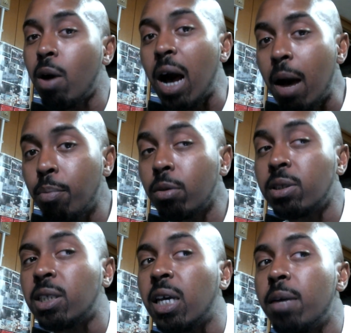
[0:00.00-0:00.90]
Hopper
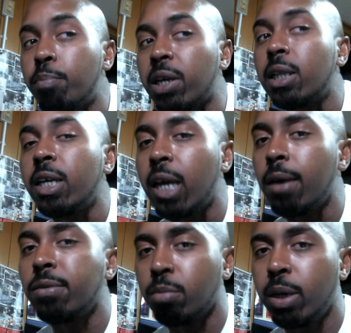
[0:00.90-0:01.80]
typically
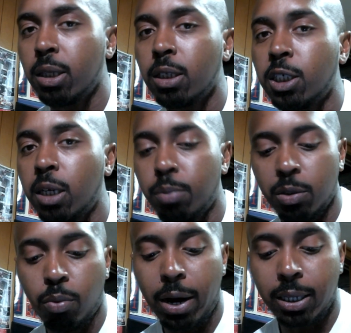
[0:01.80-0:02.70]
gives me the
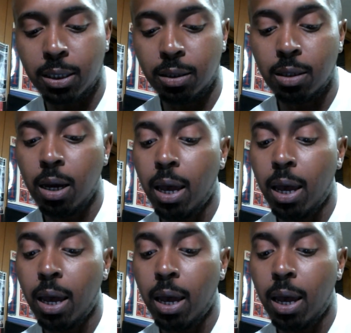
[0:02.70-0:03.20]
cheapest prices.